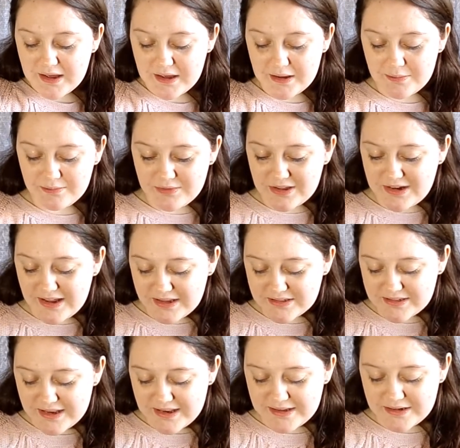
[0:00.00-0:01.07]
The next
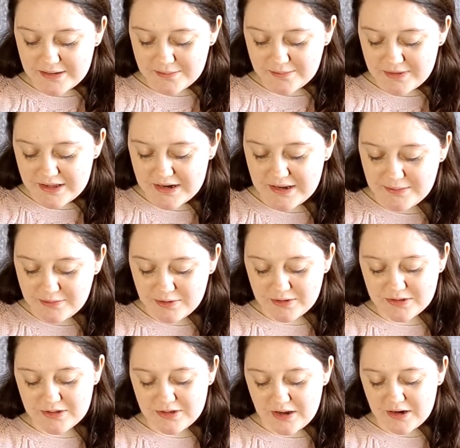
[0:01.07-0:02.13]
item that I'm going
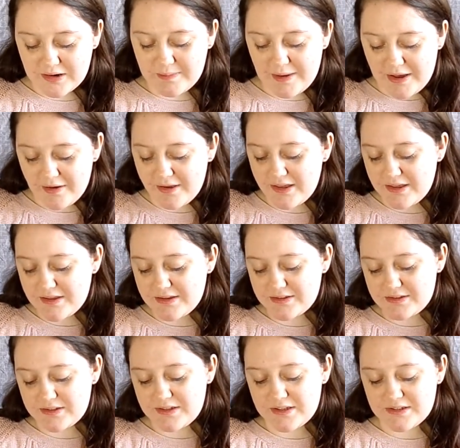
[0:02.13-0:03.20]
to talk about is
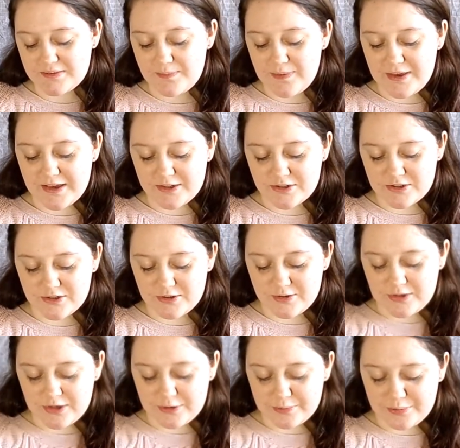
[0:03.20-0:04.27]
this VH
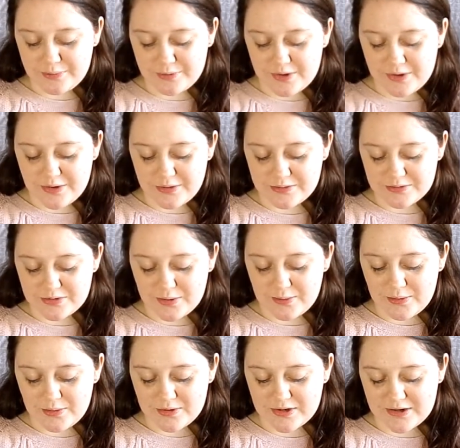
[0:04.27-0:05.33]
Studio Pro
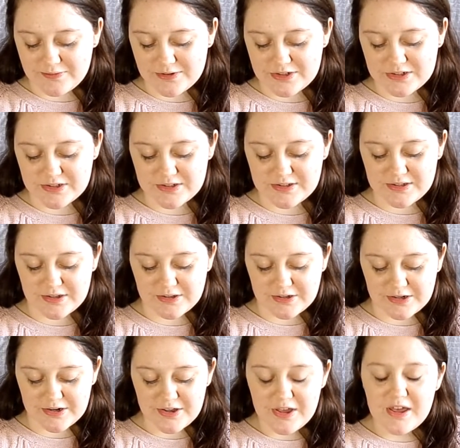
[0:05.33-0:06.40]
Total Coverage
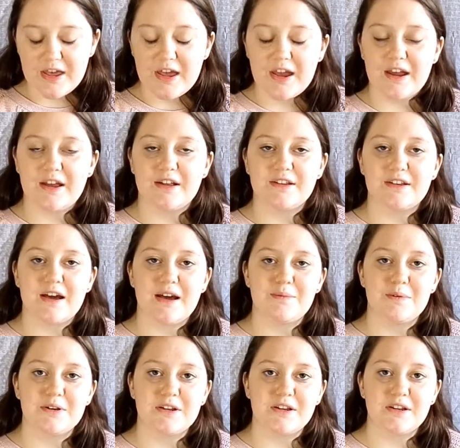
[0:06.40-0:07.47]
Concealer, and I've
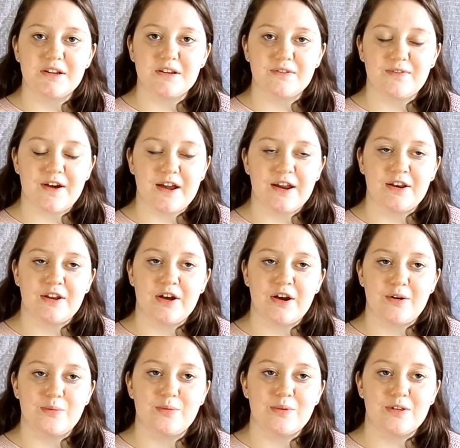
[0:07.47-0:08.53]
been needing to find a
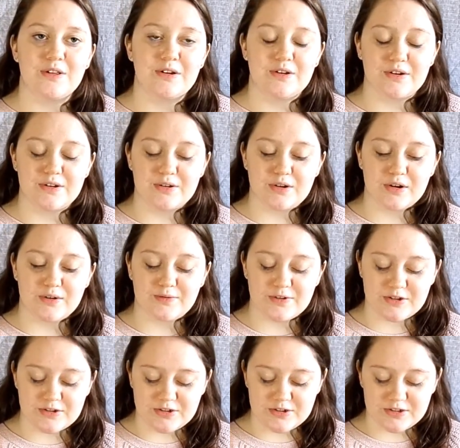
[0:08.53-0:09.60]
really good
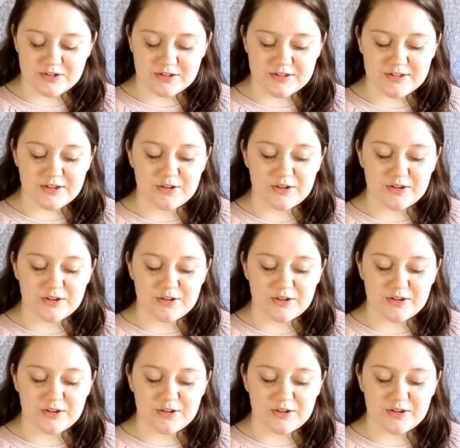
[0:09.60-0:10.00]
coverage concealer